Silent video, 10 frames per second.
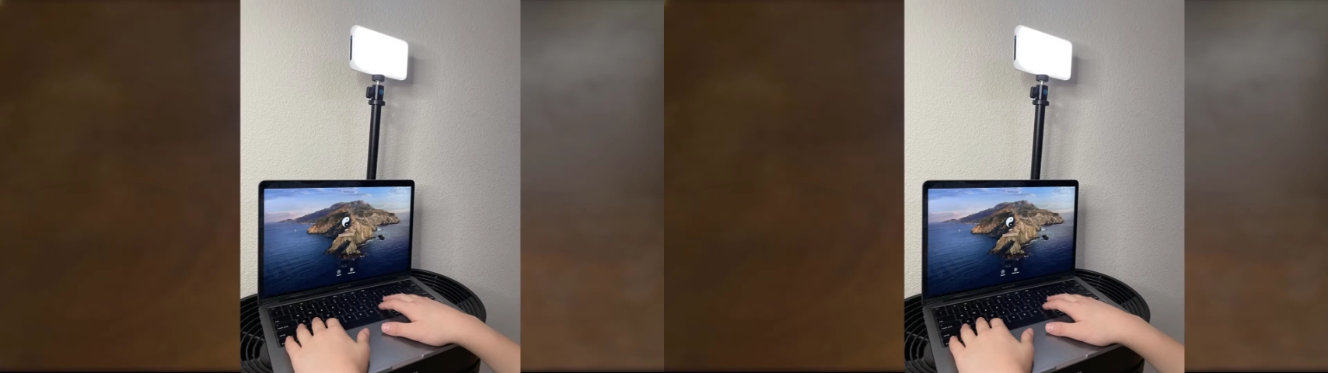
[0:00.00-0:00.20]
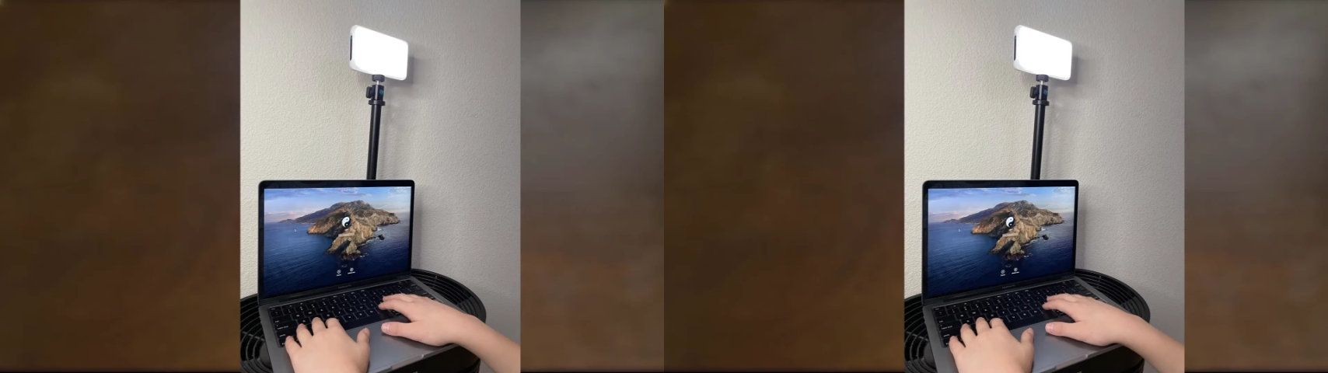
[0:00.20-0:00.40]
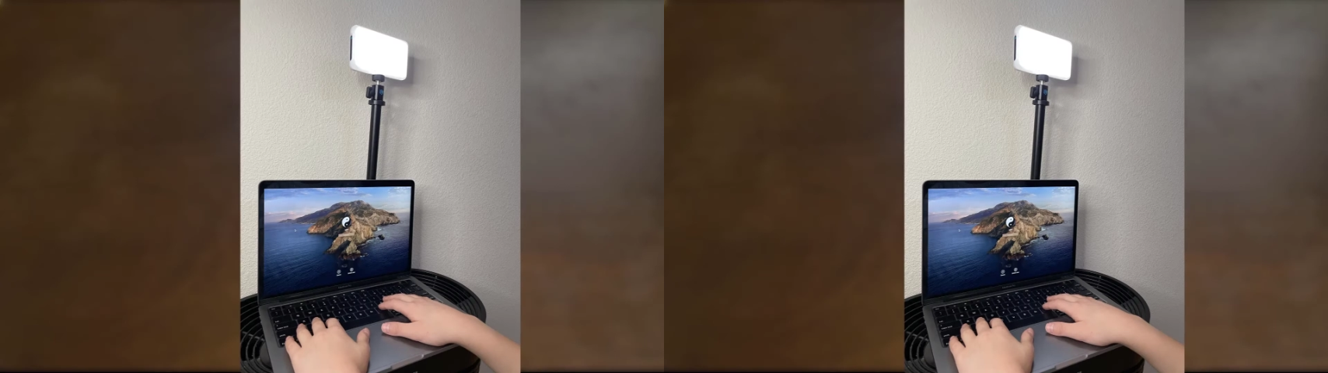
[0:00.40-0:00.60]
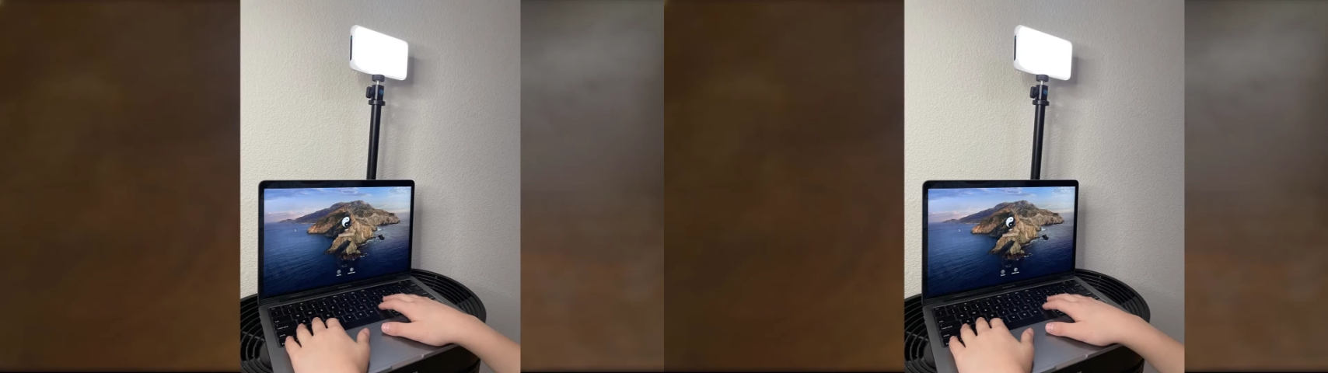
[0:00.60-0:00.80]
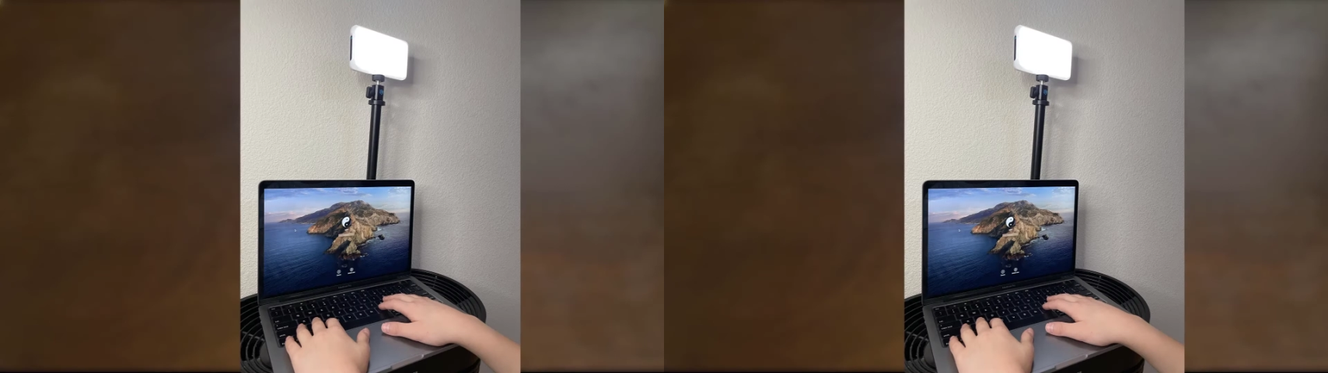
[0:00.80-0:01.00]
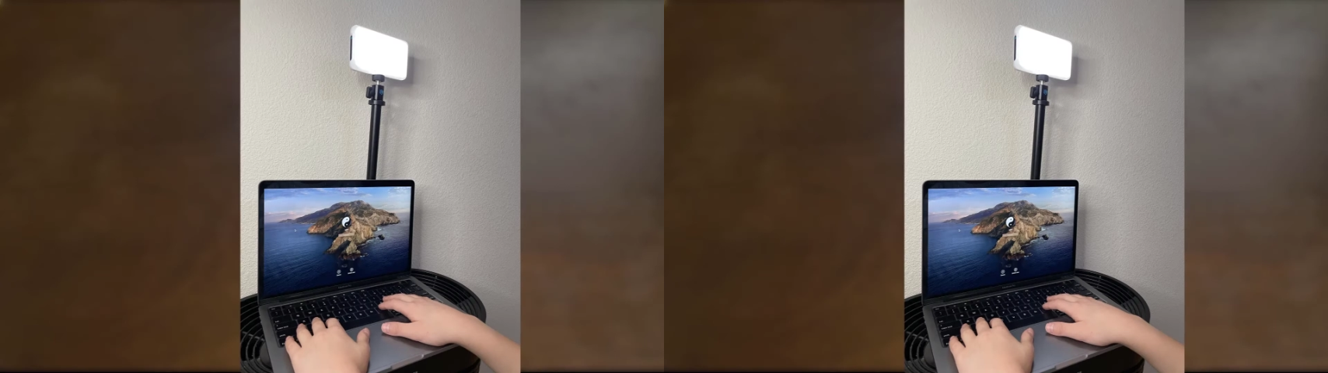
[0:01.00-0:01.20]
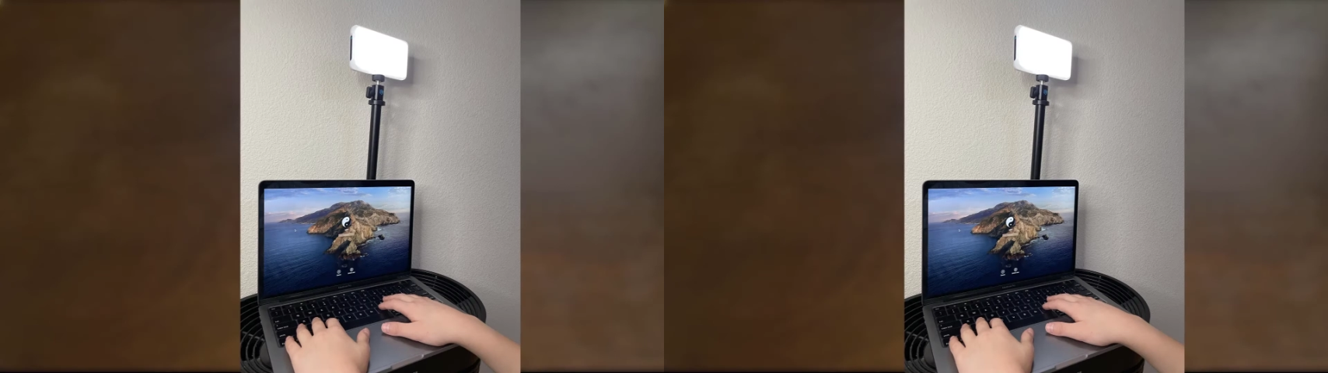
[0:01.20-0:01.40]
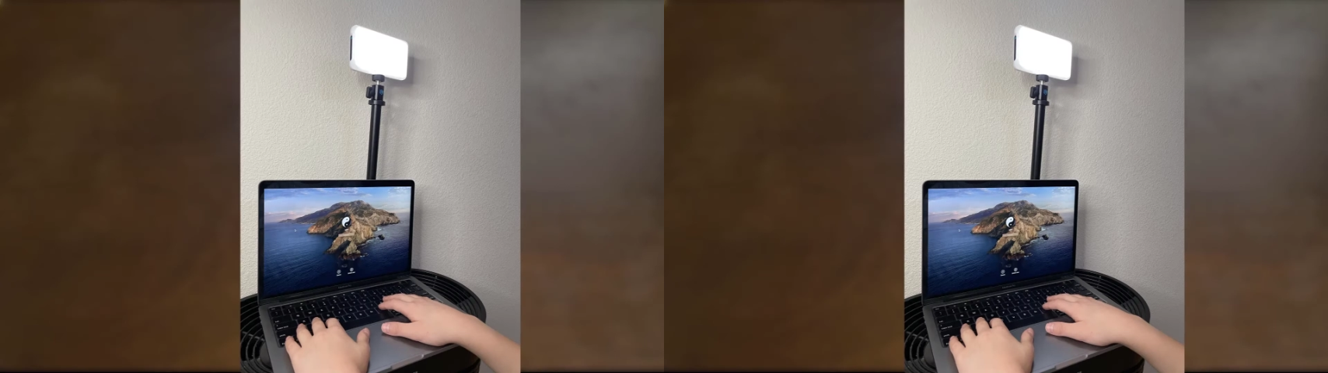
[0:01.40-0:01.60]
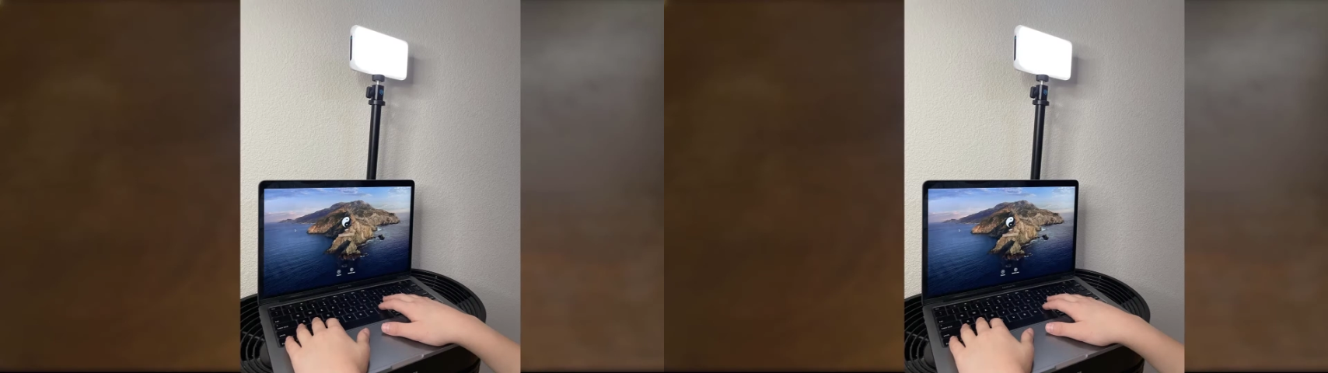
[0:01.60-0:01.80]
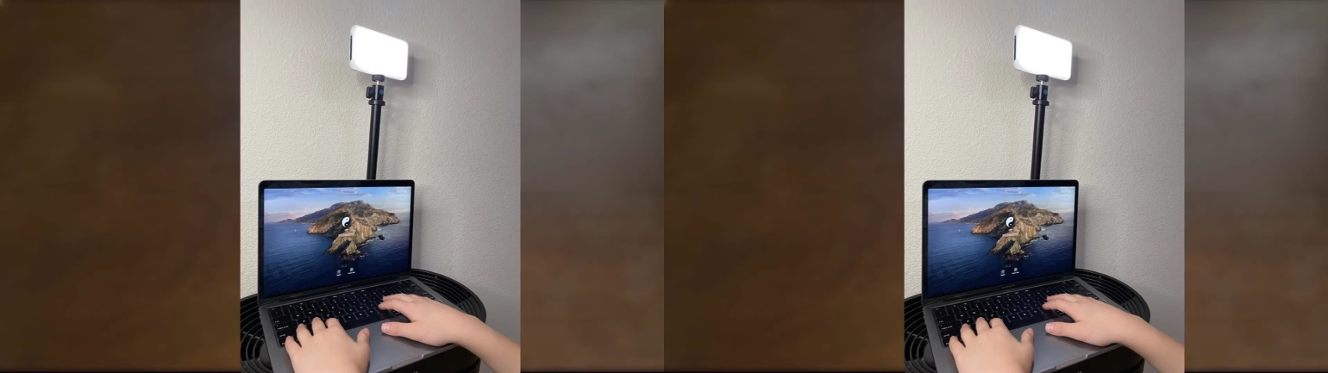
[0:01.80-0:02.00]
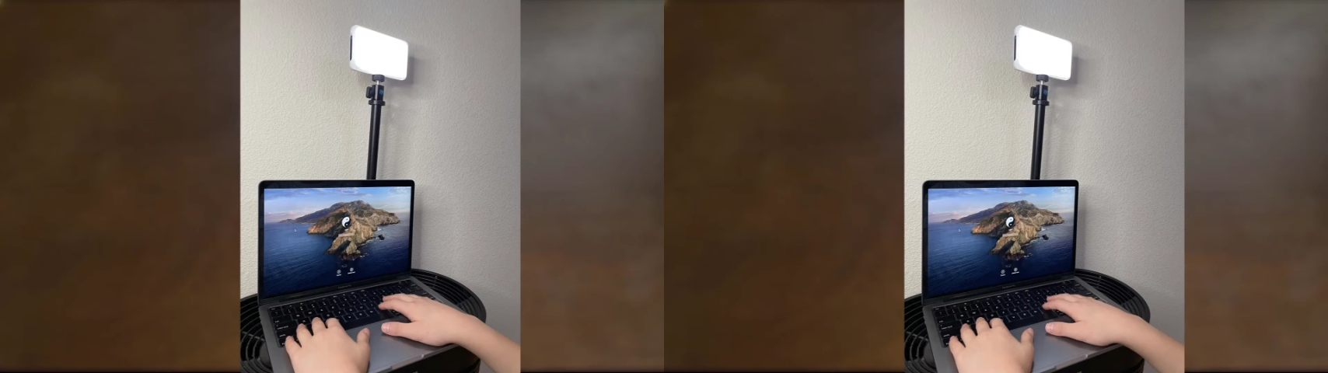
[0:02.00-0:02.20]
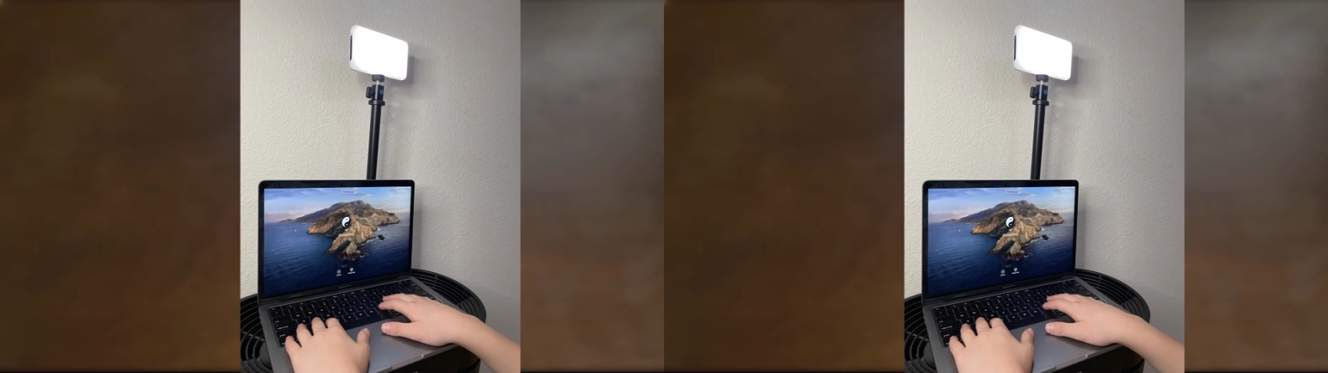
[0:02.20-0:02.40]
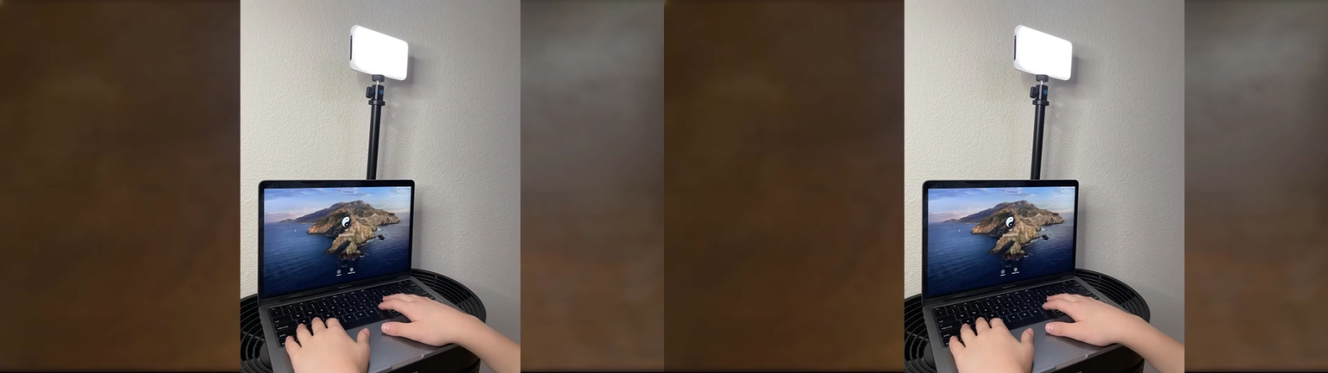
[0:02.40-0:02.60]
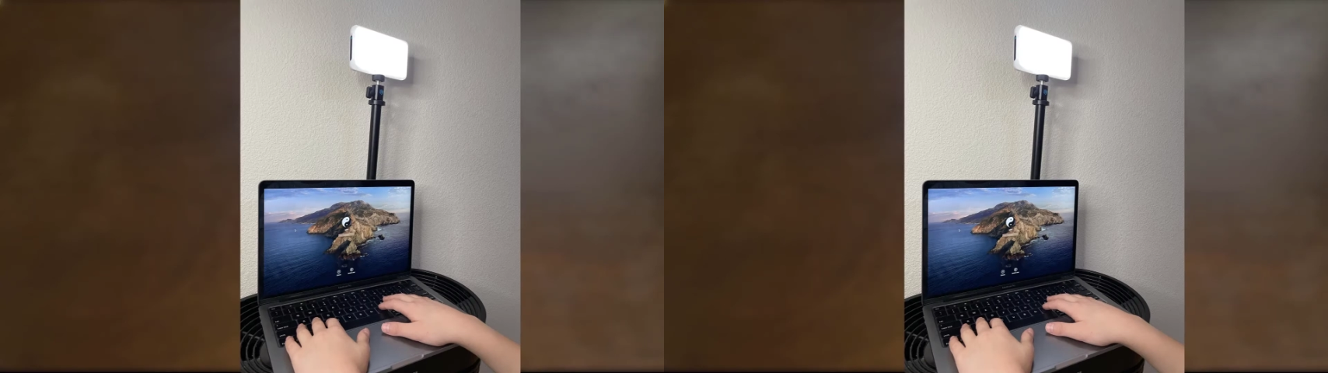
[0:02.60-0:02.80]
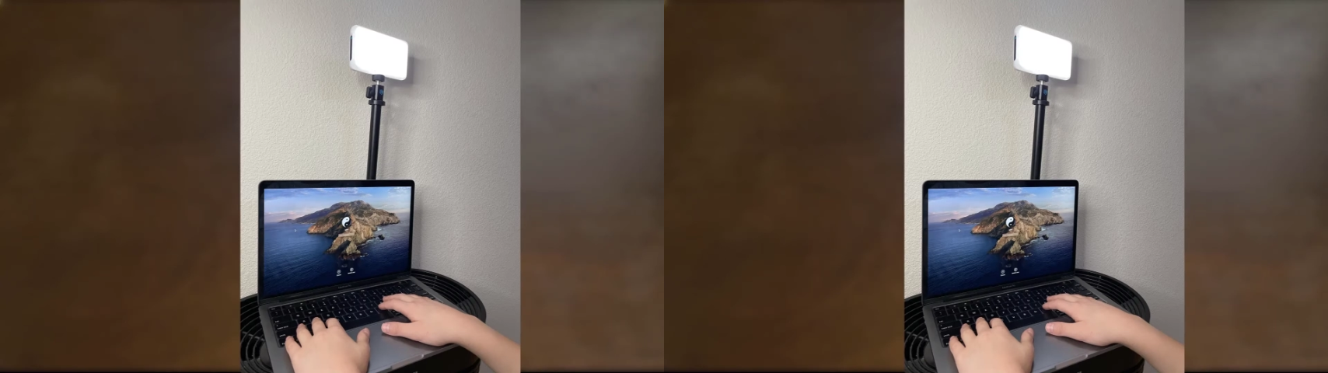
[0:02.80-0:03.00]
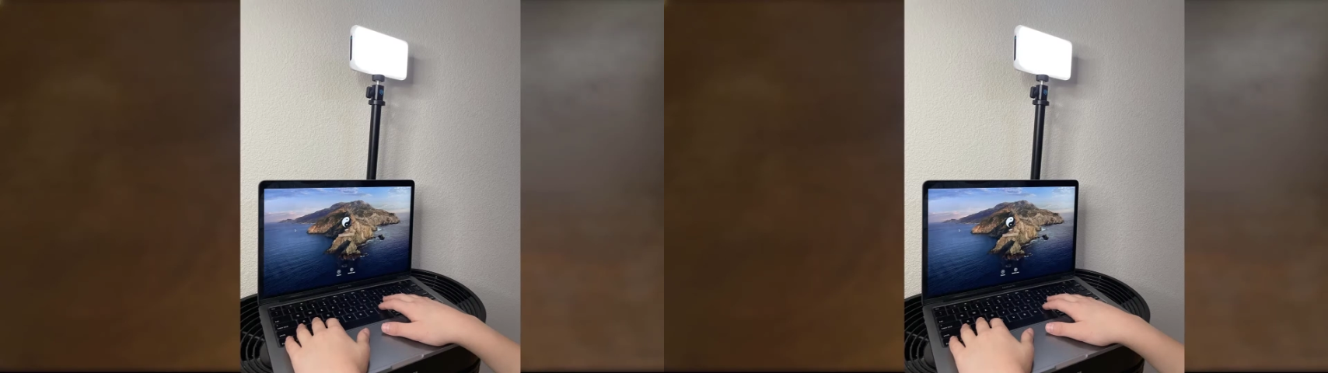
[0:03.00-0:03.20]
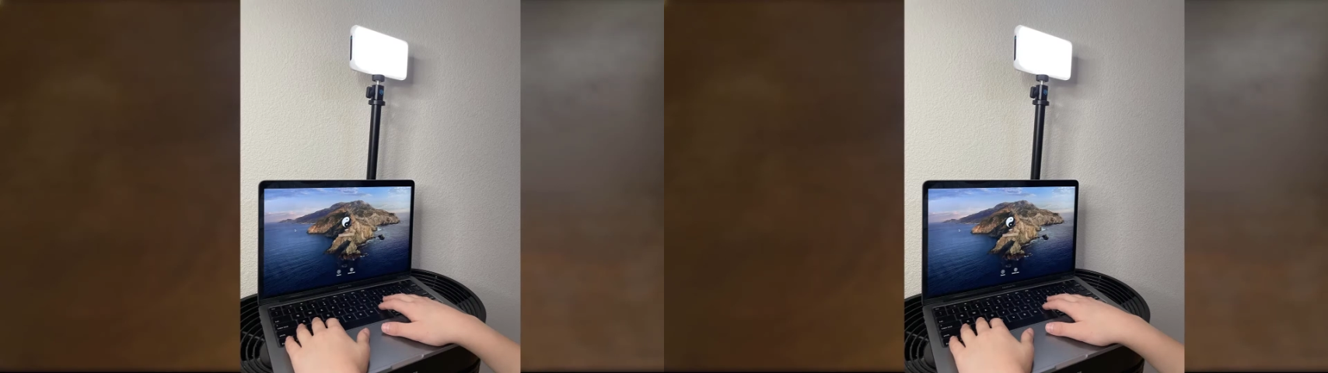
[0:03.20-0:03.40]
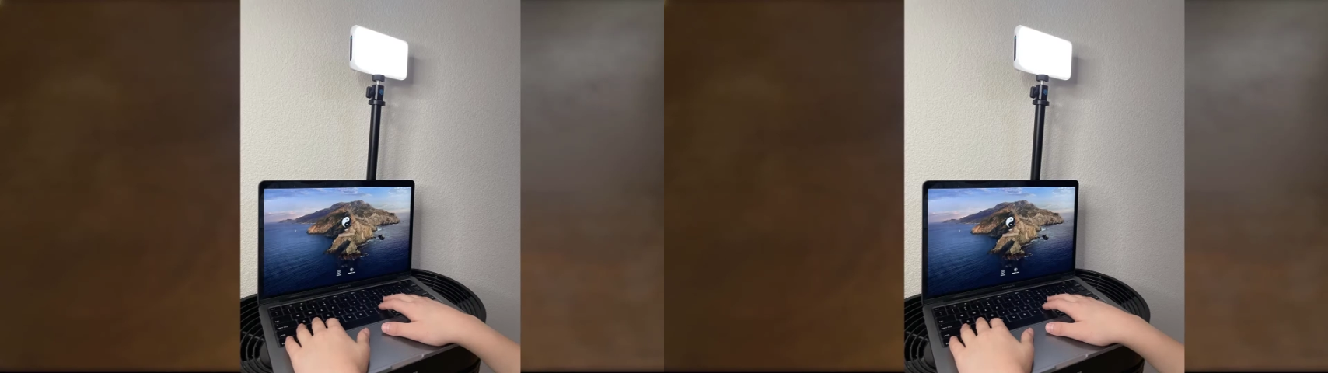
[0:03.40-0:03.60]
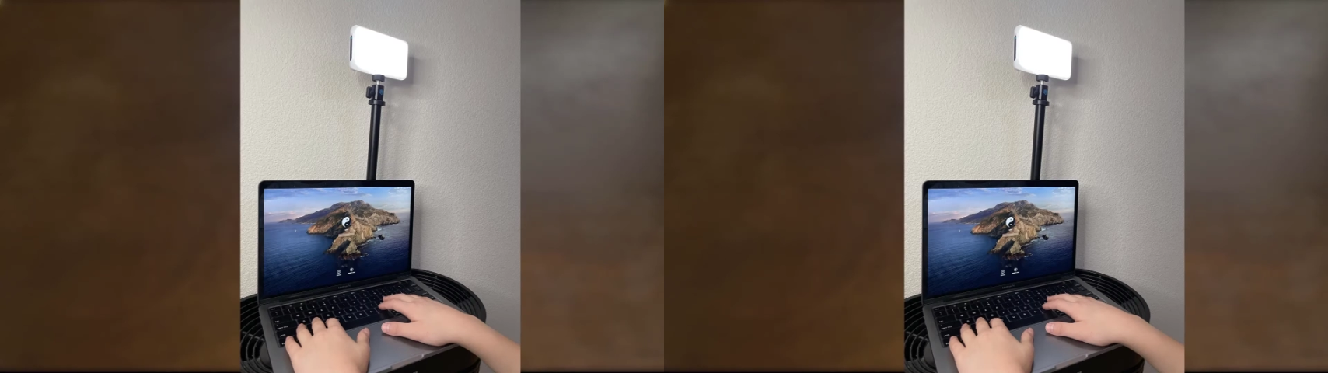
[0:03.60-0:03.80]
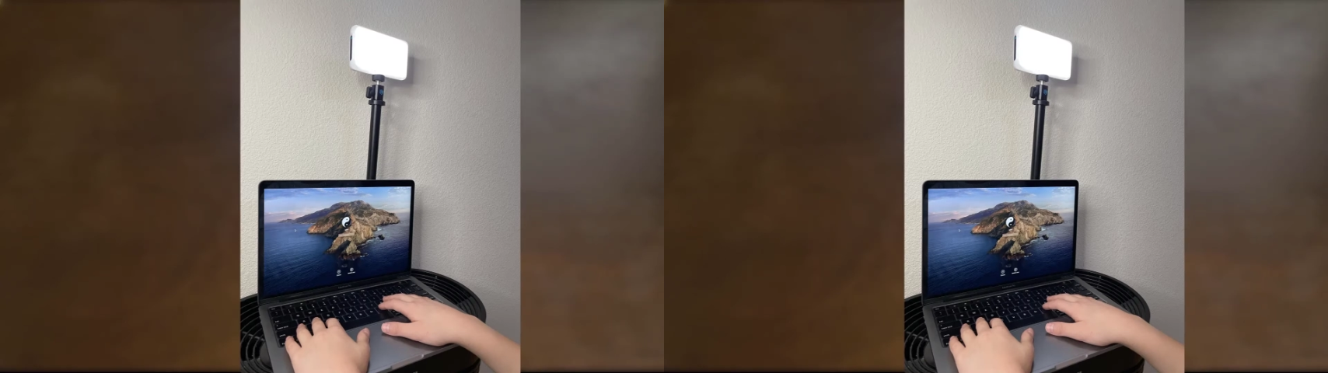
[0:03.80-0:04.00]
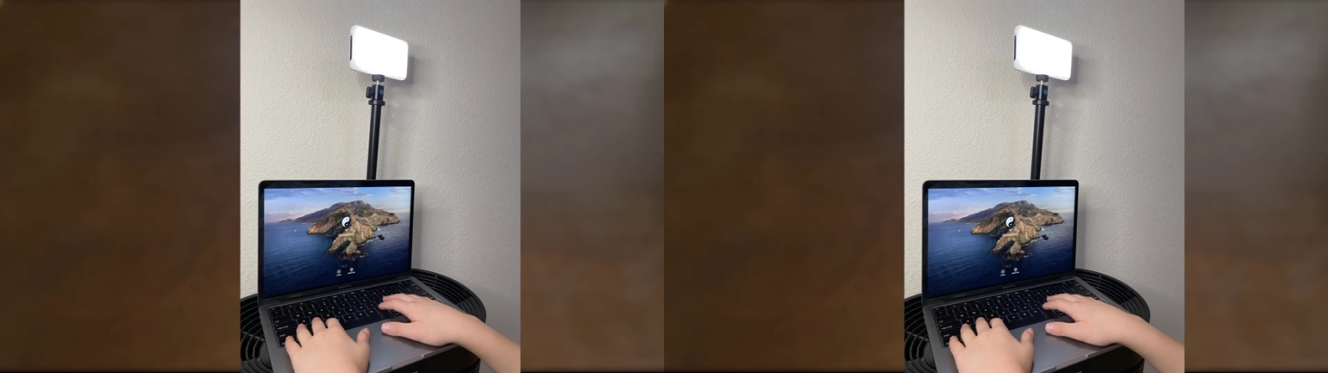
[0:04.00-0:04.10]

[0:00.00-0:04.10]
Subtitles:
(no speaker visible)